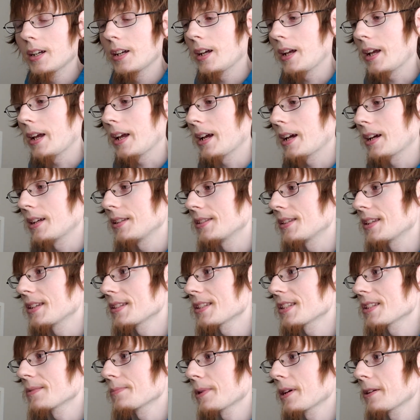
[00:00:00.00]
and this
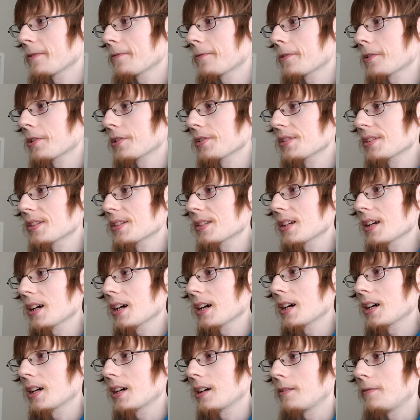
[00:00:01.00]
is my first
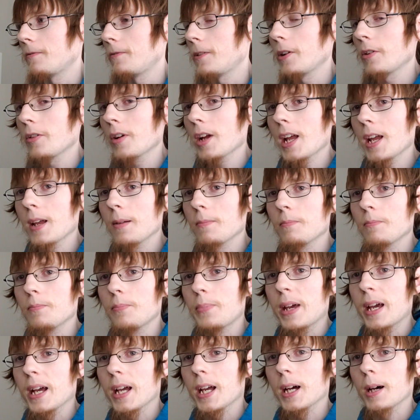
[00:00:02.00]
video game
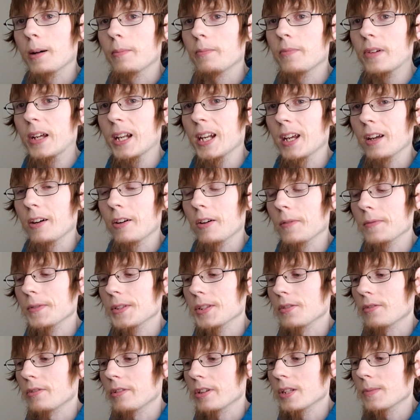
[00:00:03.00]
pickup video of
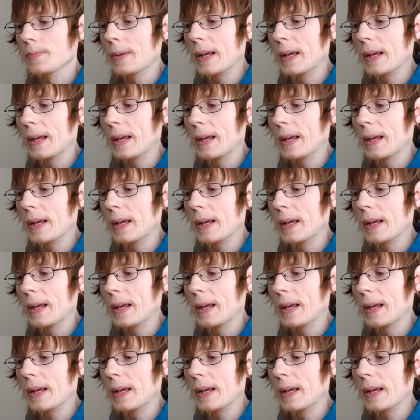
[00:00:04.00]
sorts.